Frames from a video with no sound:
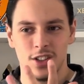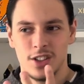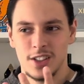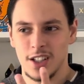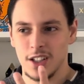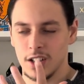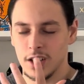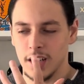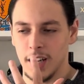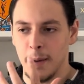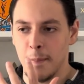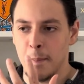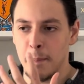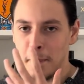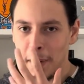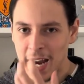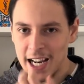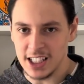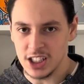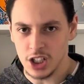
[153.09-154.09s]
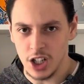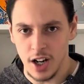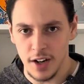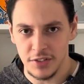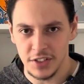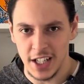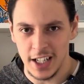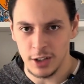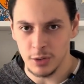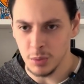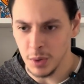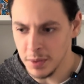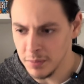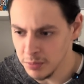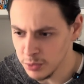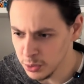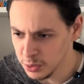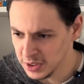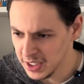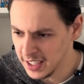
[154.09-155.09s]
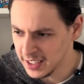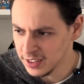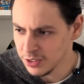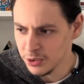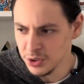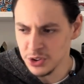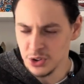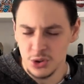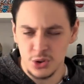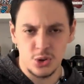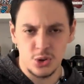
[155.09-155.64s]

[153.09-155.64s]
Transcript: took a bite of that grapefruit and there is